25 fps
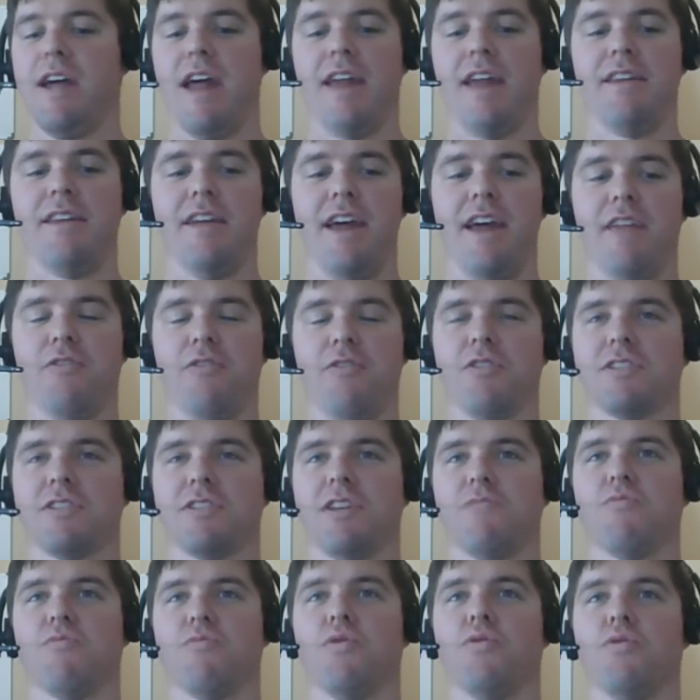it
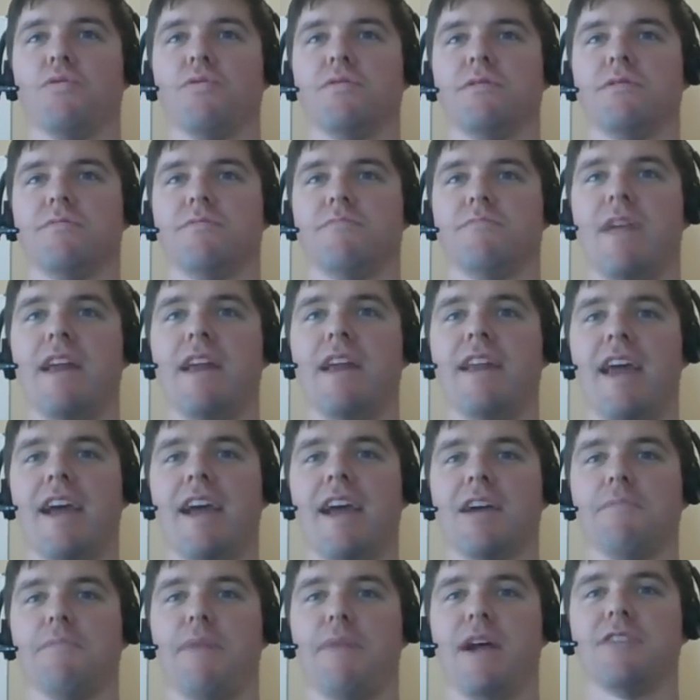looks at rules,
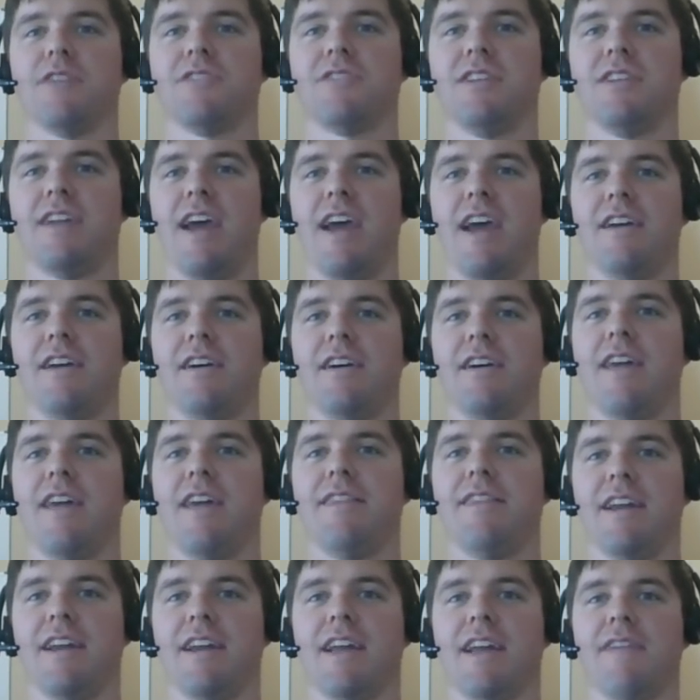it compares the data,
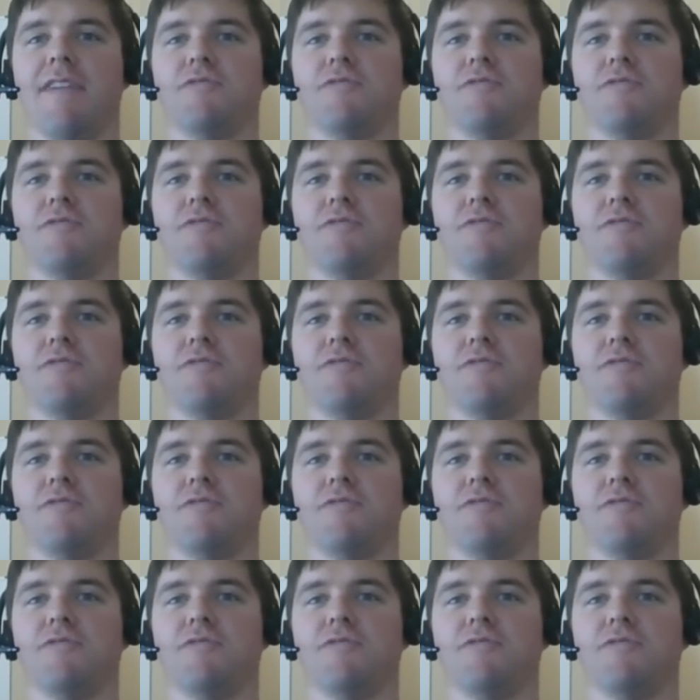and then it gives